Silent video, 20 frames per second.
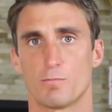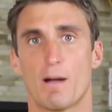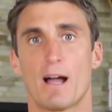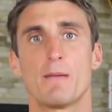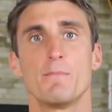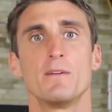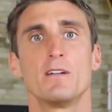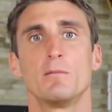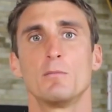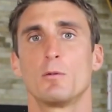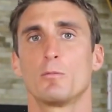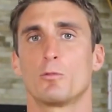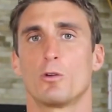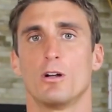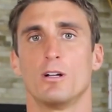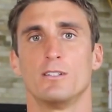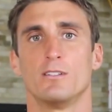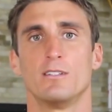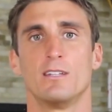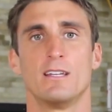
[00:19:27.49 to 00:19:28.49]
My minimum
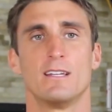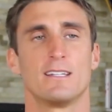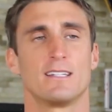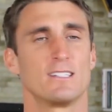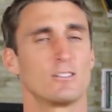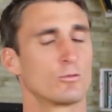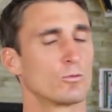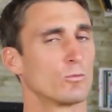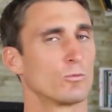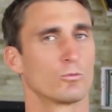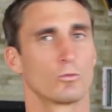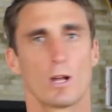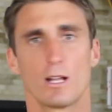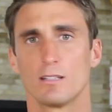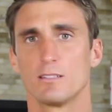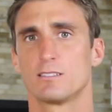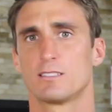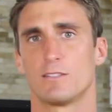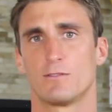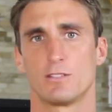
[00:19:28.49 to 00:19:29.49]
run is
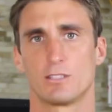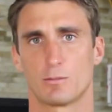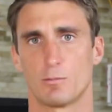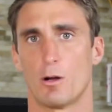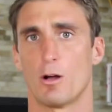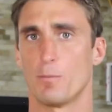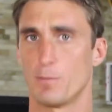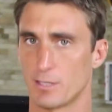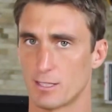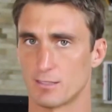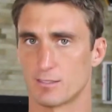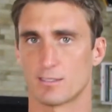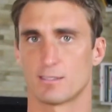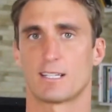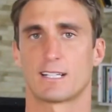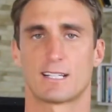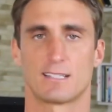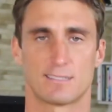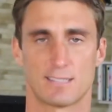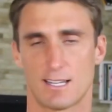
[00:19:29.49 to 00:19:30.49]
relatively small because,
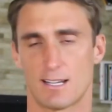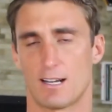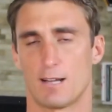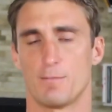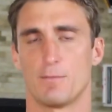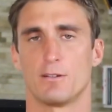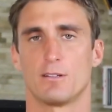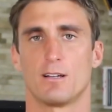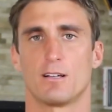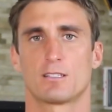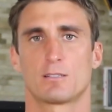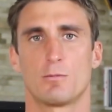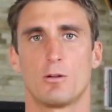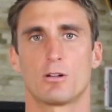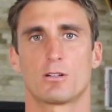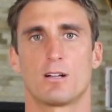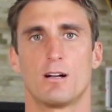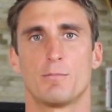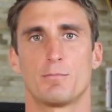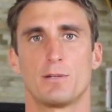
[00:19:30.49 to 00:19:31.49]
like I said, I'm a
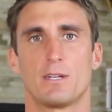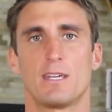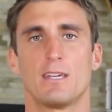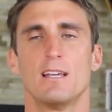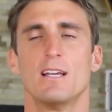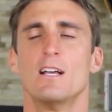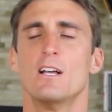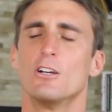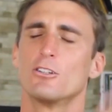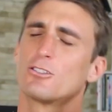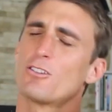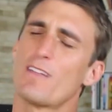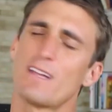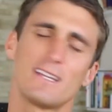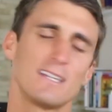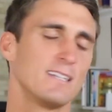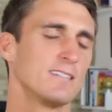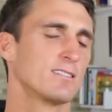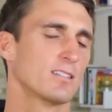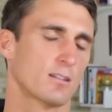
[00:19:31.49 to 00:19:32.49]
small company, so
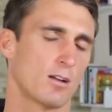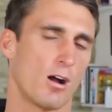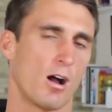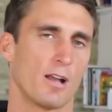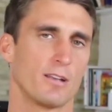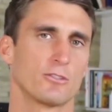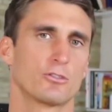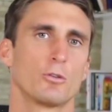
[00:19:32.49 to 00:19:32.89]
that is a con.